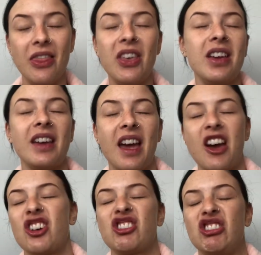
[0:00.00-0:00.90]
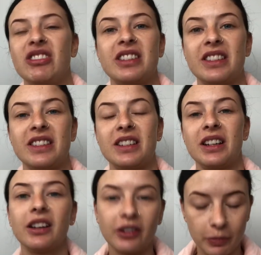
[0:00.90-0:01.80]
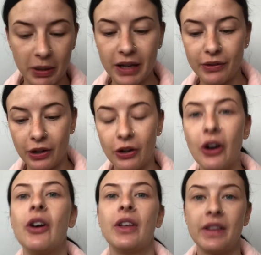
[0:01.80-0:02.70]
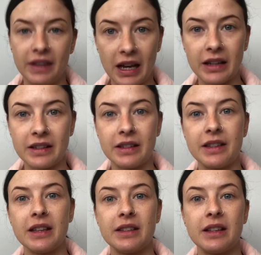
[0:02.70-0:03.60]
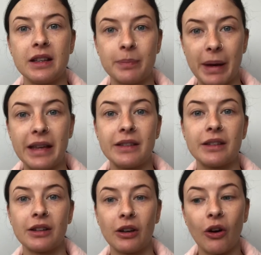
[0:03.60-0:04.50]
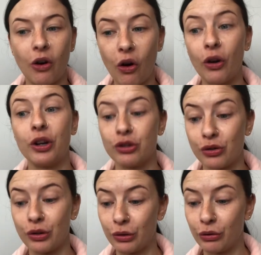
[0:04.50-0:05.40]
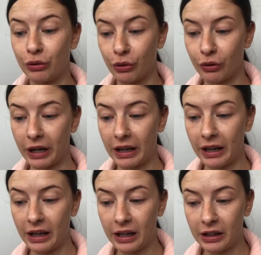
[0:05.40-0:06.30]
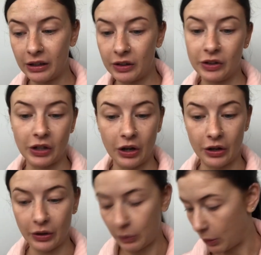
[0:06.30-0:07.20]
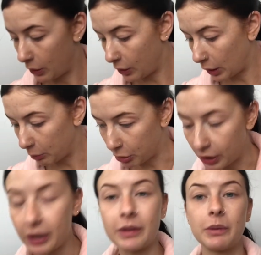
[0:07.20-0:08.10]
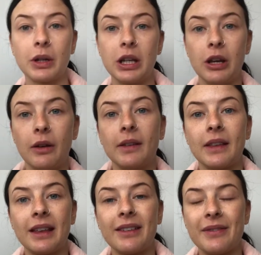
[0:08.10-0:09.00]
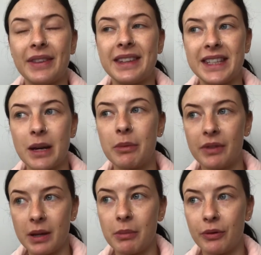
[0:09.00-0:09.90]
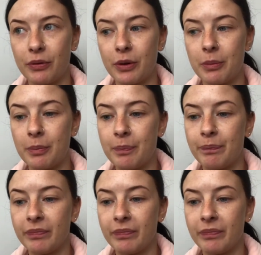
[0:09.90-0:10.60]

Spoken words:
The Exorcist. Because believe it or not, The Exorcist is based on a true story. So products I'm going to use, some of them are from